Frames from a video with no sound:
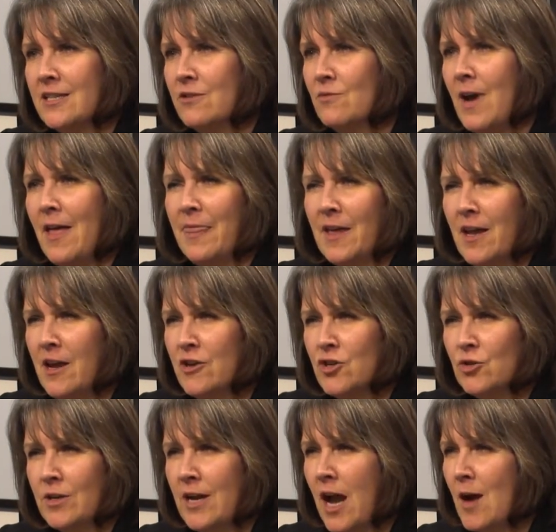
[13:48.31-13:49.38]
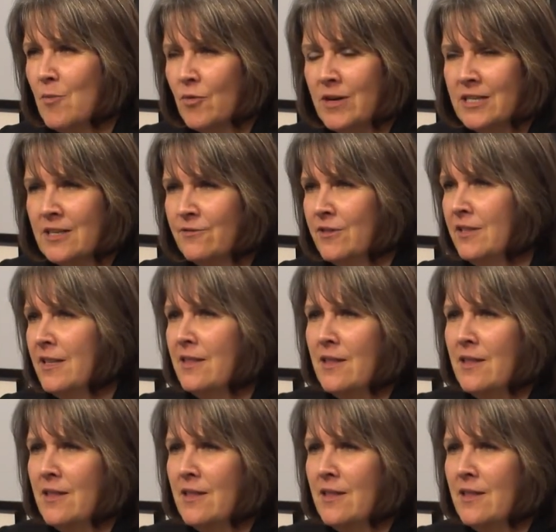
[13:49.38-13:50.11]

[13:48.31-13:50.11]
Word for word: throughout the country operate differently.